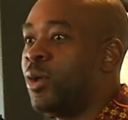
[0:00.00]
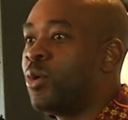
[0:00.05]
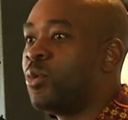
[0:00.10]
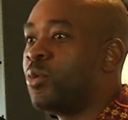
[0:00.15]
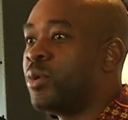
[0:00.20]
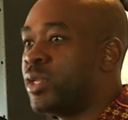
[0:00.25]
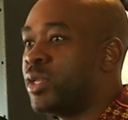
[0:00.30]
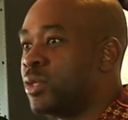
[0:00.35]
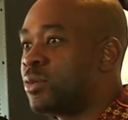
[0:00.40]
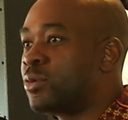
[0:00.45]

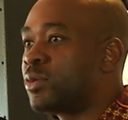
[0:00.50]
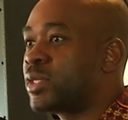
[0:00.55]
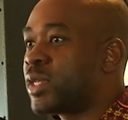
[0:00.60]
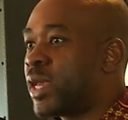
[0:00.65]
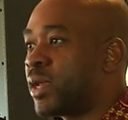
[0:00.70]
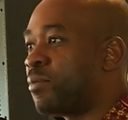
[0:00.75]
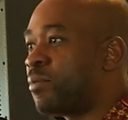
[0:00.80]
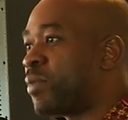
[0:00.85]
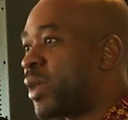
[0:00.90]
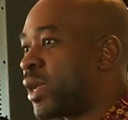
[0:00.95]
We need to
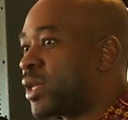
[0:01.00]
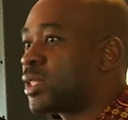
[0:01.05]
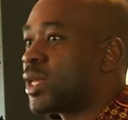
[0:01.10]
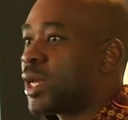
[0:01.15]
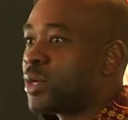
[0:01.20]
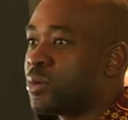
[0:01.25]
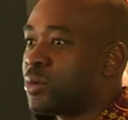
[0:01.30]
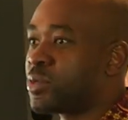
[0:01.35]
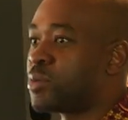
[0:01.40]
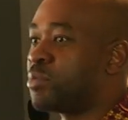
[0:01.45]
take back
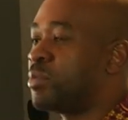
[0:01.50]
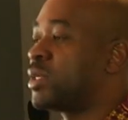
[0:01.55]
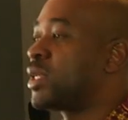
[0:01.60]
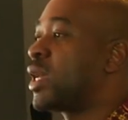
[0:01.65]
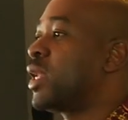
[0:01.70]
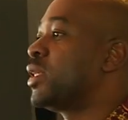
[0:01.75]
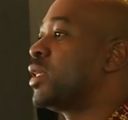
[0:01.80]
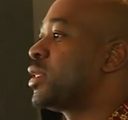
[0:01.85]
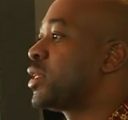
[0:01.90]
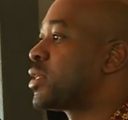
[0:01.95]
that
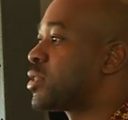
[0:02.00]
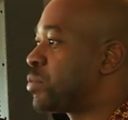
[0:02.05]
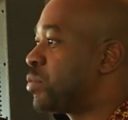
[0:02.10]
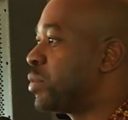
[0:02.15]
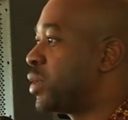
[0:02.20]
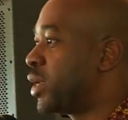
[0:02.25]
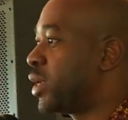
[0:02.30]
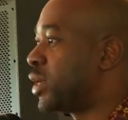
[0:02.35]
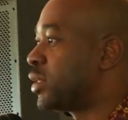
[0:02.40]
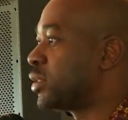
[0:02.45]
hospitality
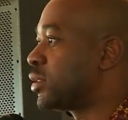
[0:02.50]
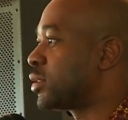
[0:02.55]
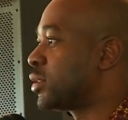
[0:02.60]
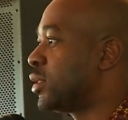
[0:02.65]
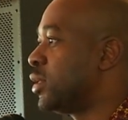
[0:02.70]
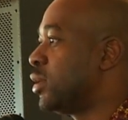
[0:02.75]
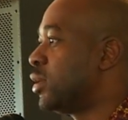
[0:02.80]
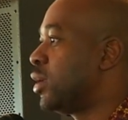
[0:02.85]
experience